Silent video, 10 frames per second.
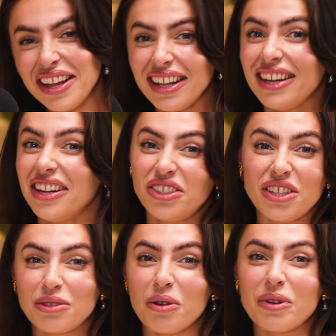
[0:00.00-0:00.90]
Literally,
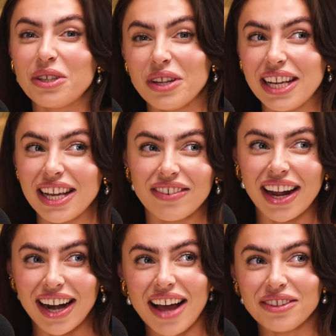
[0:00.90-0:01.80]
that's what we're doing here
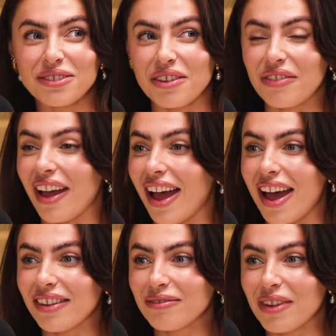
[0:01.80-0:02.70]
right now, to be
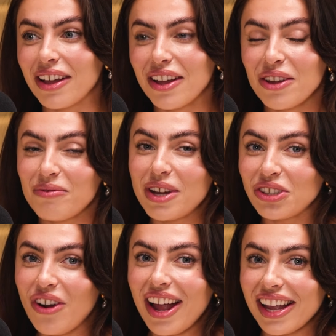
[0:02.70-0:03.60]
fair. We're
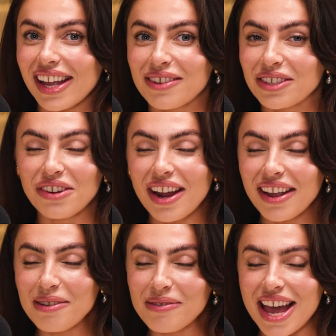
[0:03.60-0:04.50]
trying. We're trying
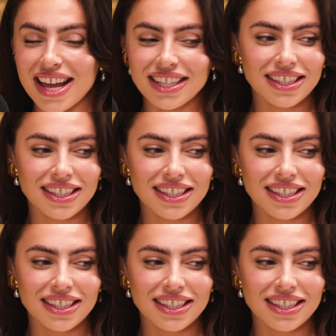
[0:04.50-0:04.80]
our best.